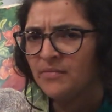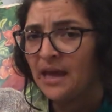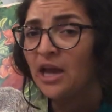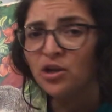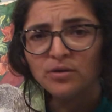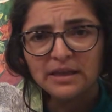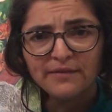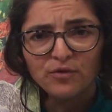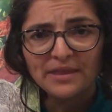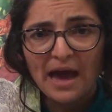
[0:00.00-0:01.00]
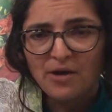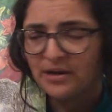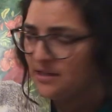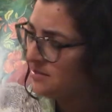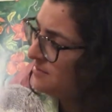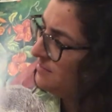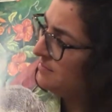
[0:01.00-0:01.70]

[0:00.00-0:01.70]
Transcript: Can you live without it?